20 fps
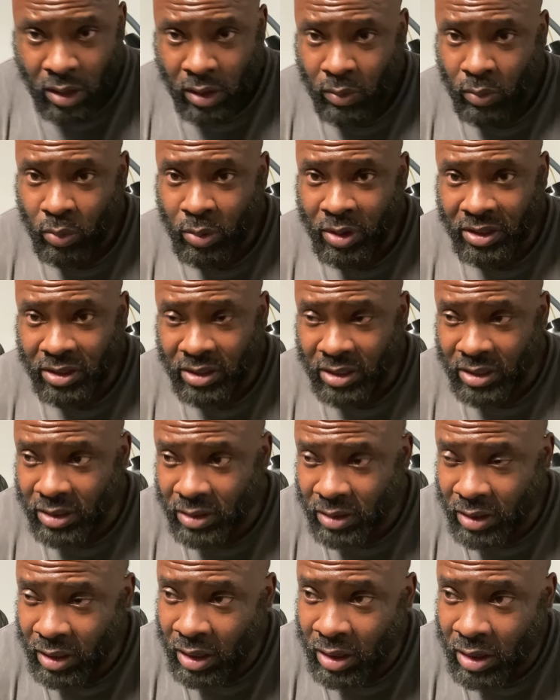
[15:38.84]
with the
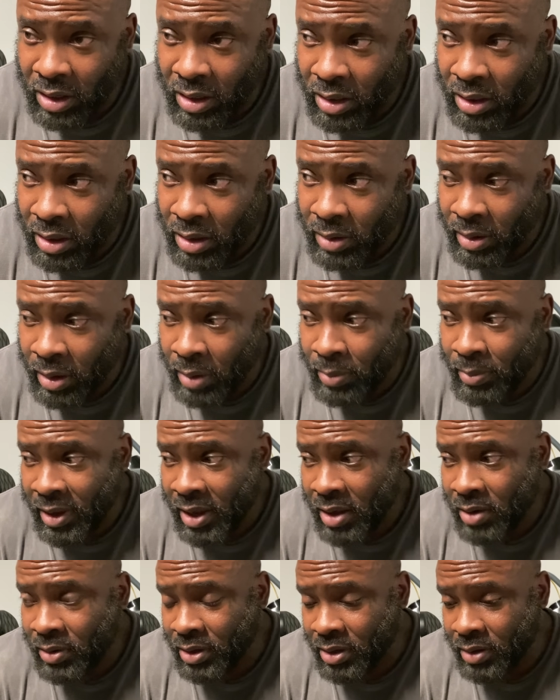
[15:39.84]

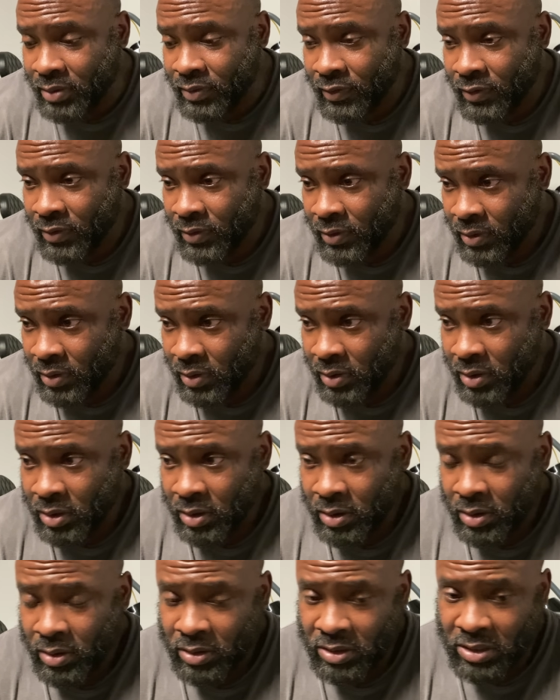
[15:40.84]
amount of
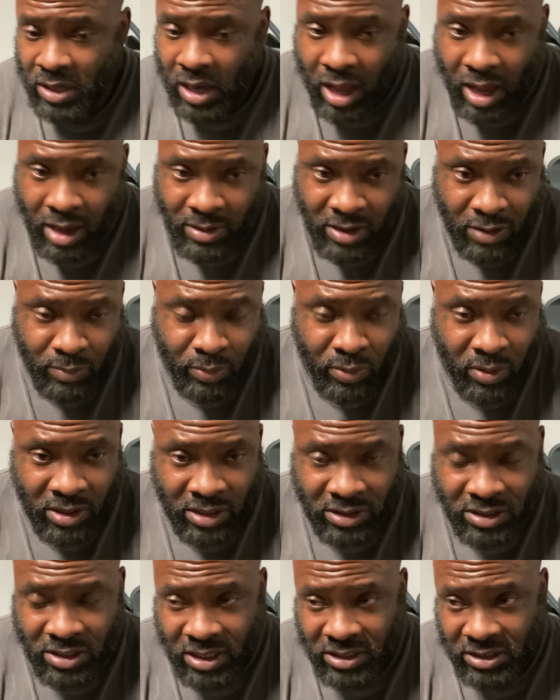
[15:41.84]
time they put
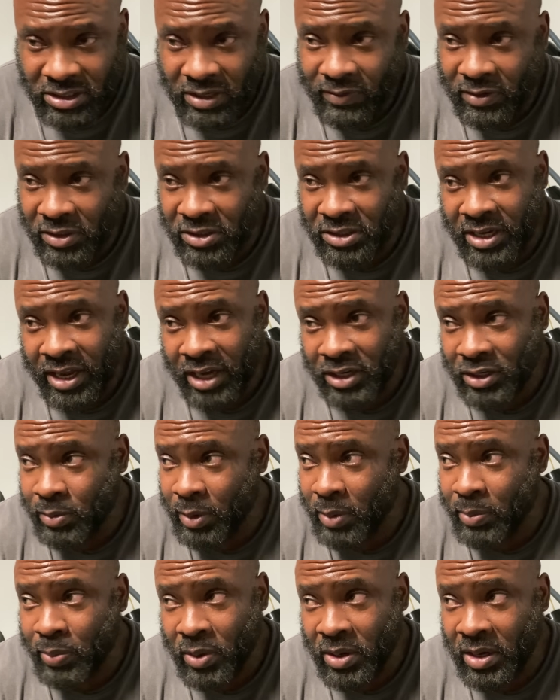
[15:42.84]
into their stuff, because Dexter
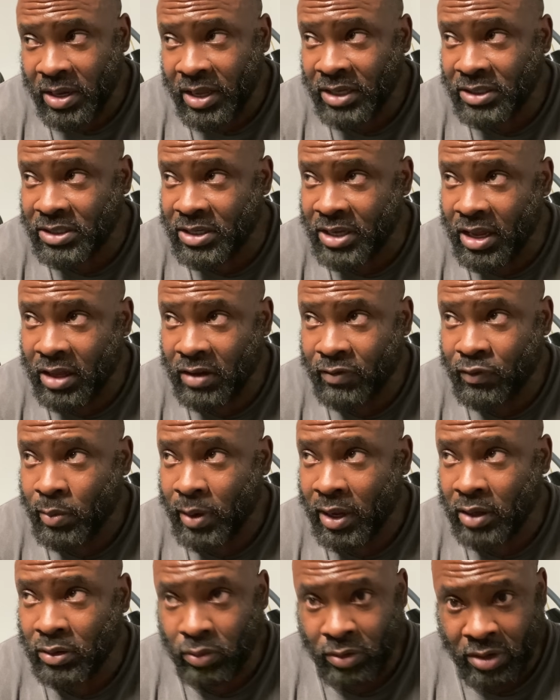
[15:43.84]
been putting his together for
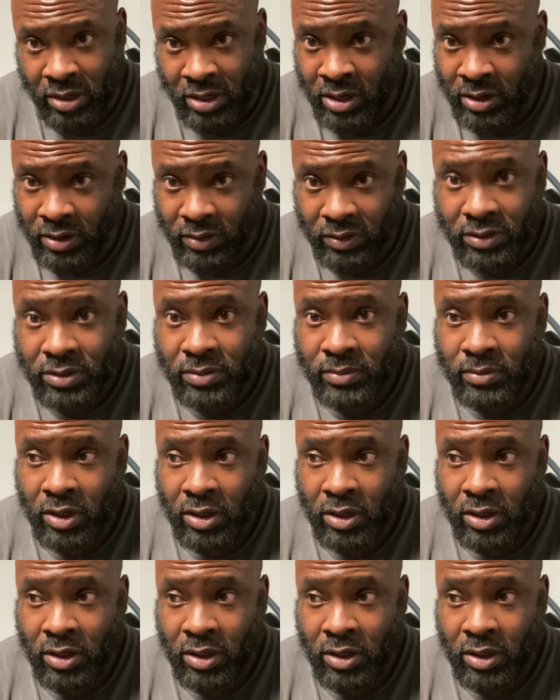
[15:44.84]
about 3 years.